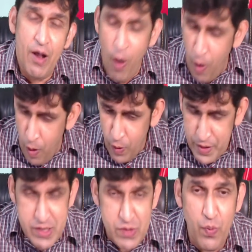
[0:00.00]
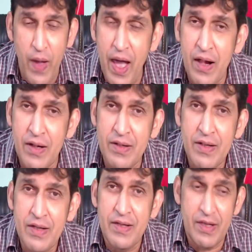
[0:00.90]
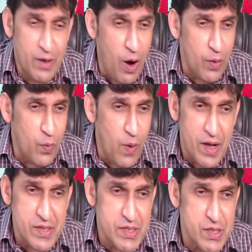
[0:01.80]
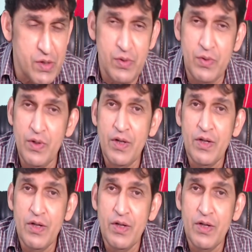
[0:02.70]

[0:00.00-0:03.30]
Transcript: all is well, God wants you